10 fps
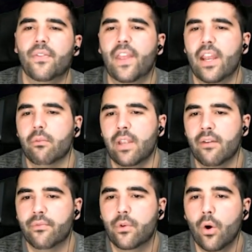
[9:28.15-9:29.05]
Then we
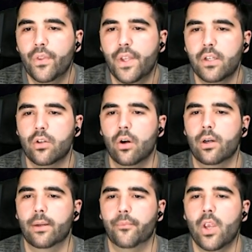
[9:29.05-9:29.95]
have Golden
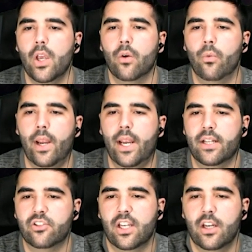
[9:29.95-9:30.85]
Golem,
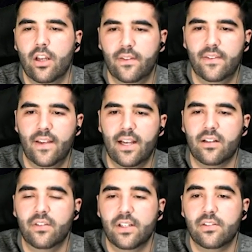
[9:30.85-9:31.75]
which cannot attack
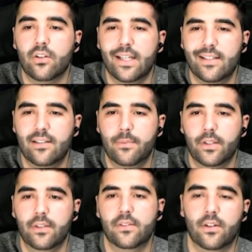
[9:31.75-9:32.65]
unless you cast a spell
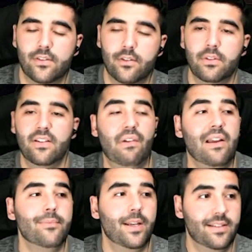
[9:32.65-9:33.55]
this turn. So it's a
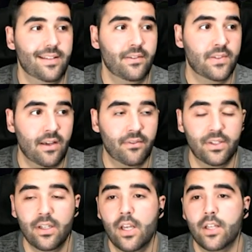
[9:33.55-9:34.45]
5 mana
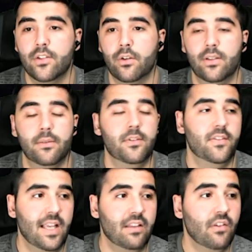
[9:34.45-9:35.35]
7/7. So in terms of
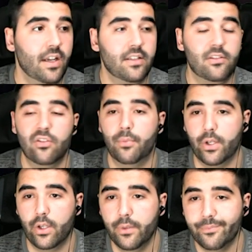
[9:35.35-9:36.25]
stat line, it's super
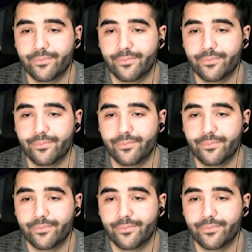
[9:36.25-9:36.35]
good.